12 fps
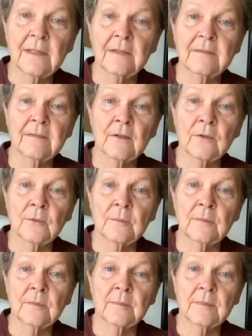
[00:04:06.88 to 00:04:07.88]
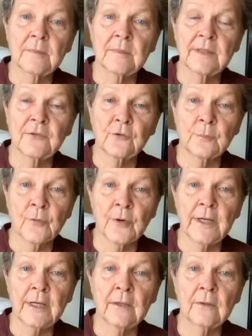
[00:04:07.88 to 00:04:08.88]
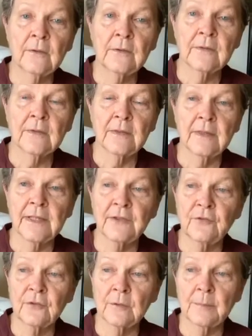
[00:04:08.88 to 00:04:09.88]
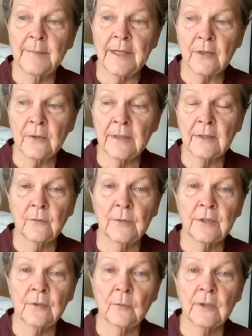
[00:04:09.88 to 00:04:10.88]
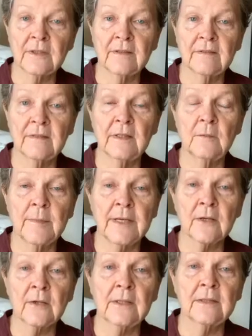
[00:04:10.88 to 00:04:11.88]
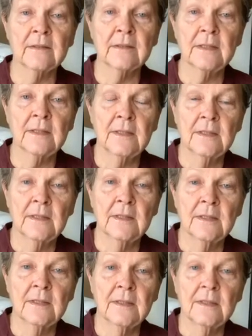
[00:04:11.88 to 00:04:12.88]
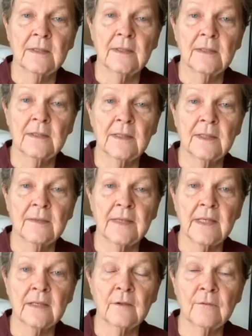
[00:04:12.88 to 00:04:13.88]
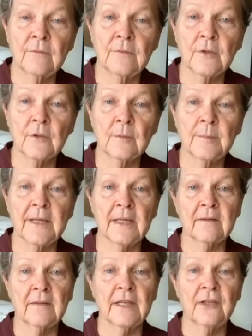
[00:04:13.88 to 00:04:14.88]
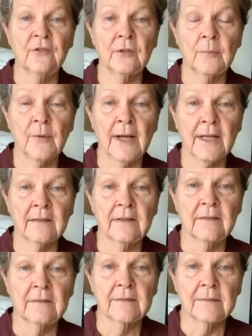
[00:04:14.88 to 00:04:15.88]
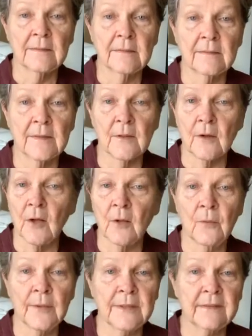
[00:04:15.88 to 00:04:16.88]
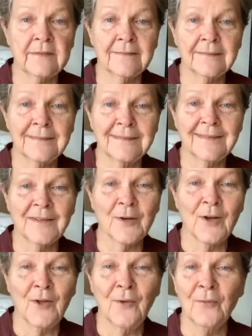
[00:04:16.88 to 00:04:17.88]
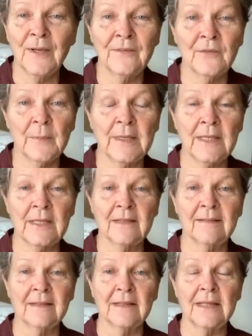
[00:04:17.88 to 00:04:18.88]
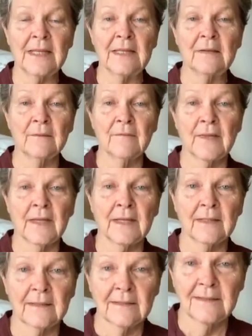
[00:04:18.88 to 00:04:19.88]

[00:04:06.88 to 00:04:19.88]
So let your prayers and let your merit, when you want to send merit at the end of your meditation practice, there are always beings in need of that.